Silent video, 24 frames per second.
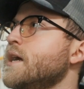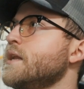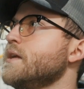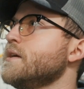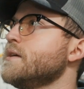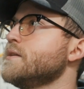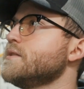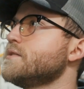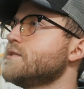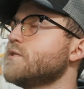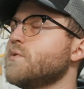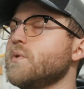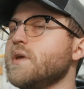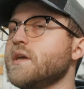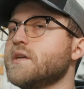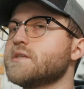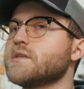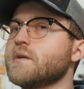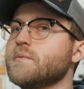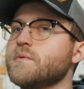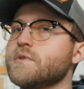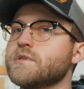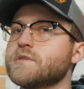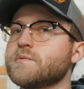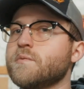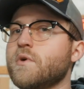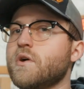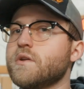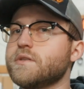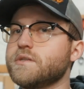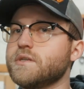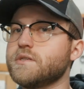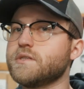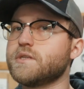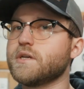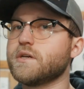of tweak some of the small
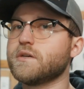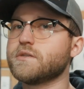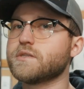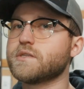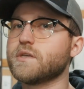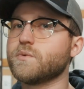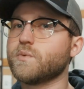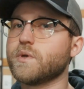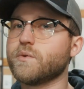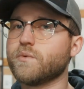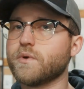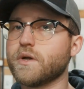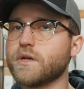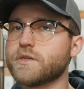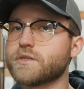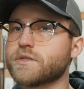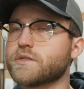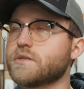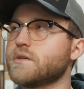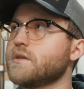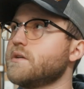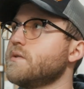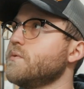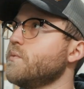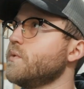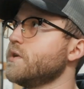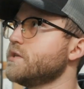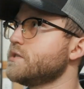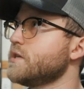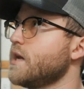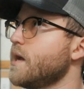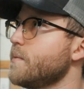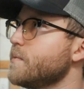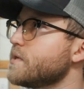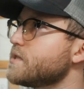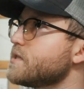details that we rushed, which
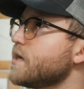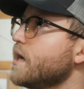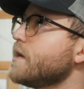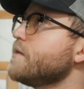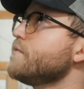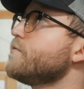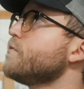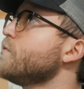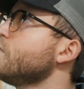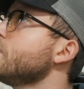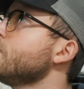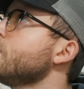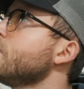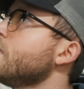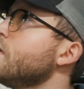I'm excited for,